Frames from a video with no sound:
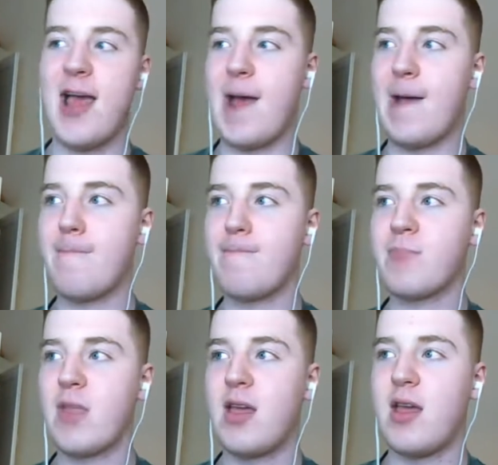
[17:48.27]
So
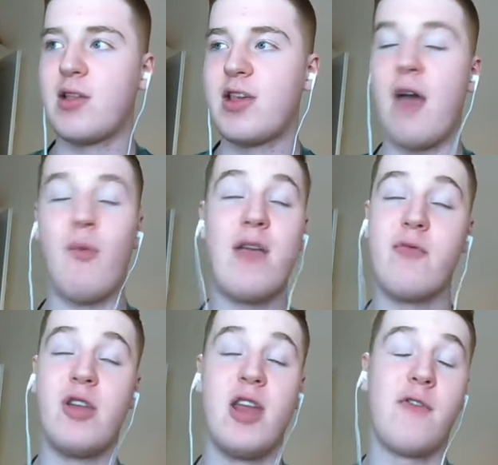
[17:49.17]
yeah, Wayne
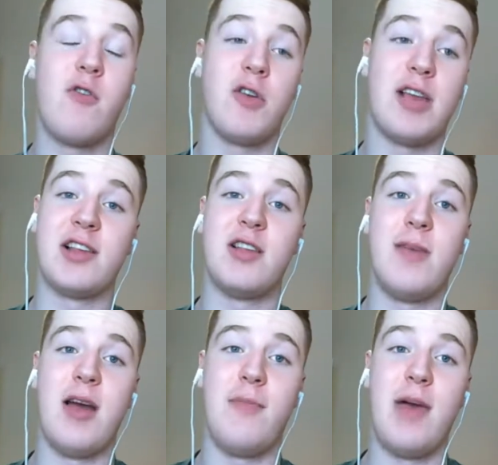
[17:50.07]
Rooney, of course, has to
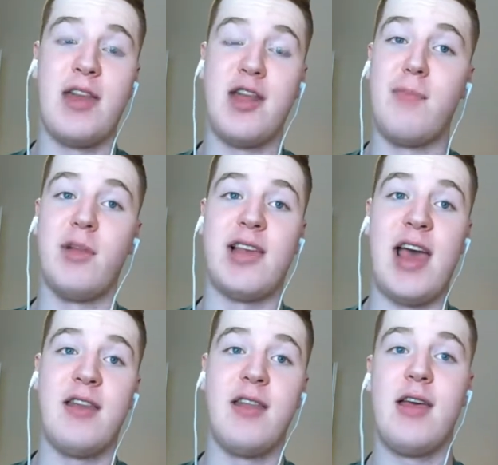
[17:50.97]
be up there, number 10.